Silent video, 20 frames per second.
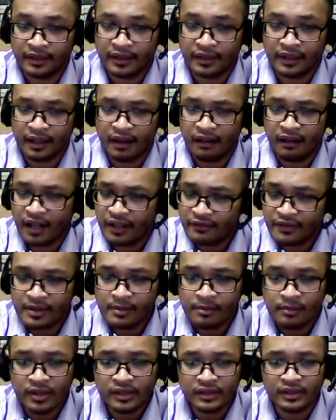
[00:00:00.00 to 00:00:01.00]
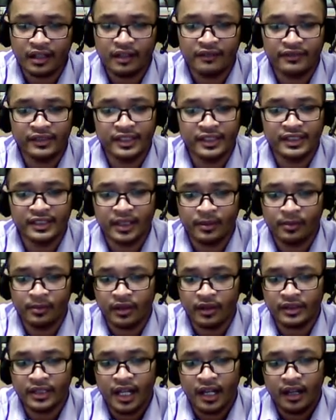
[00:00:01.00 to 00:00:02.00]
However, most of the
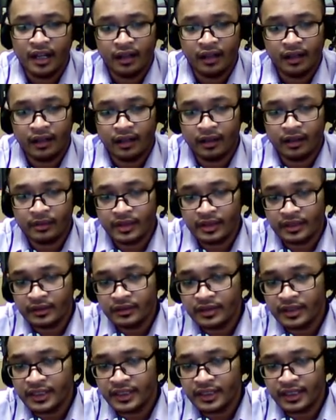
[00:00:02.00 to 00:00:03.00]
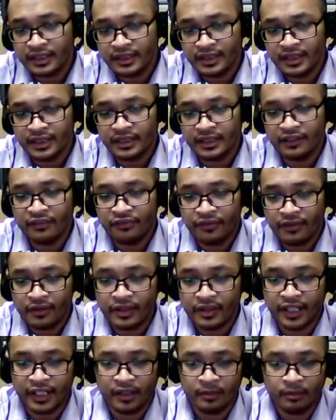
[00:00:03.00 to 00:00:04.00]
CMOS were using the 64
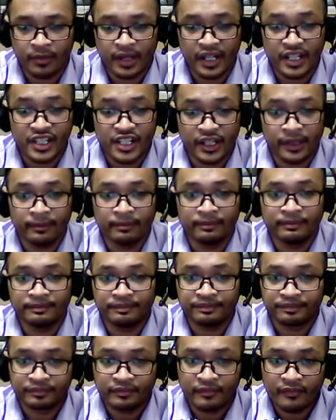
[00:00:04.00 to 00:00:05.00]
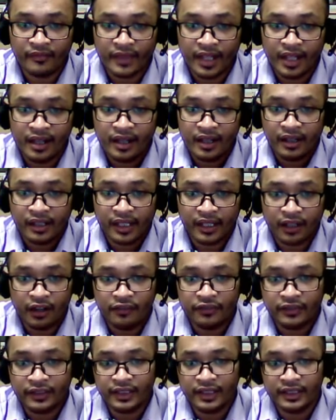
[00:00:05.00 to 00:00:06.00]
kilobyte chip. Okay,
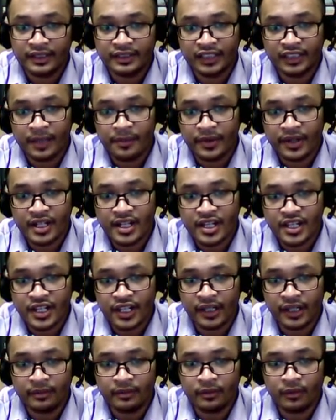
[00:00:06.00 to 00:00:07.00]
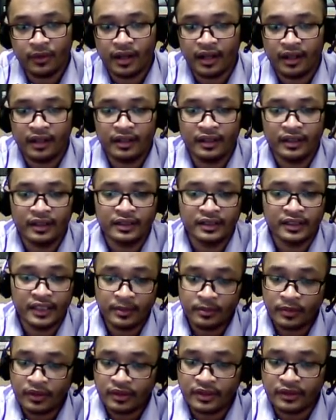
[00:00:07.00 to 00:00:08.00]
after a separate chip, while
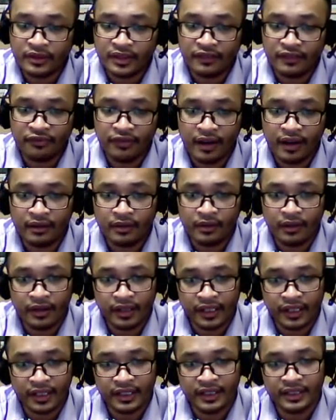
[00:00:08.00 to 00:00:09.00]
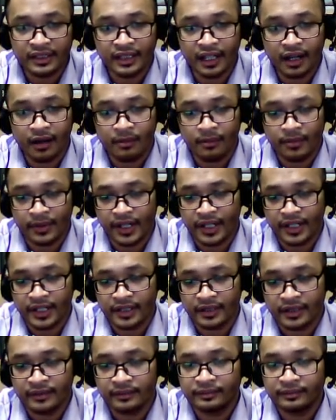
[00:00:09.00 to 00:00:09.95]
CMOS usually found on the sub-bridge.